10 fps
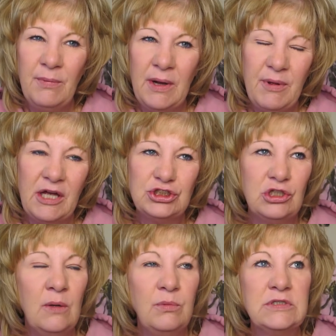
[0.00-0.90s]
past
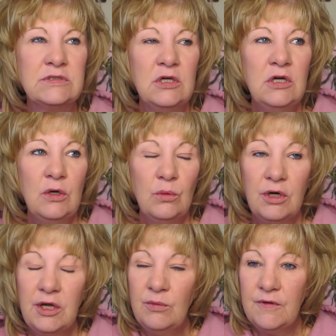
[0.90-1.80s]
job was
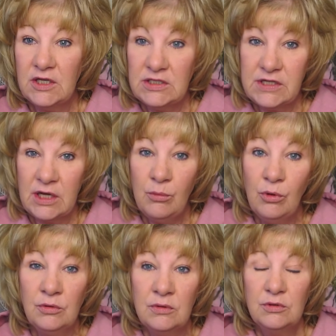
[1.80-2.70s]
working with the
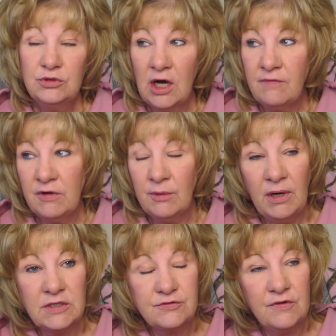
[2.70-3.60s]
disabled, driving a
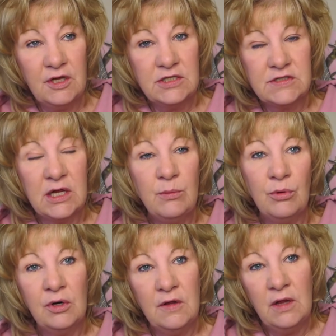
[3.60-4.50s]
bus for the
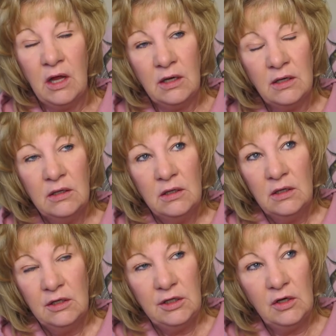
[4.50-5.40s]
disabled, and then,
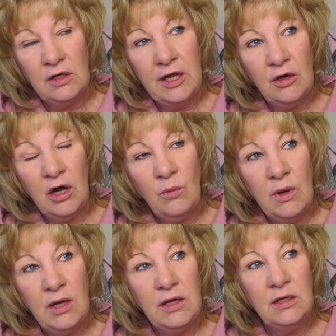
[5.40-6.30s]
you know, later I
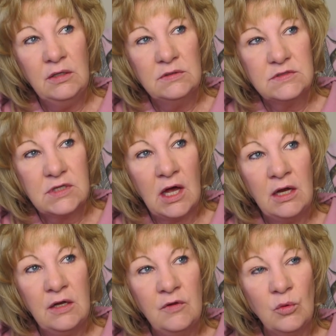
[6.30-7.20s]
went
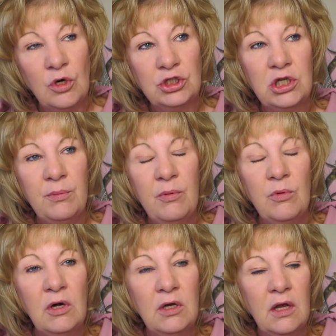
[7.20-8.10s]
inside in the workshop and
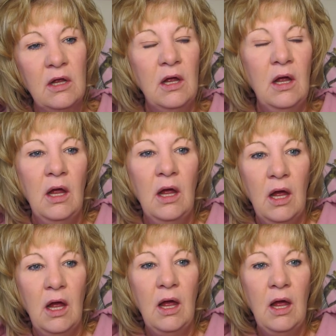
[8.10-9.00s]
worked.
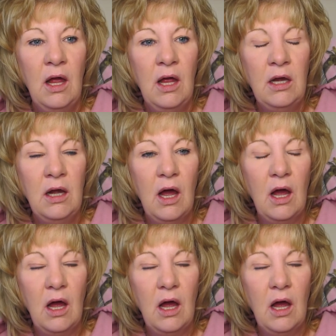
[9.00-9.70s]
And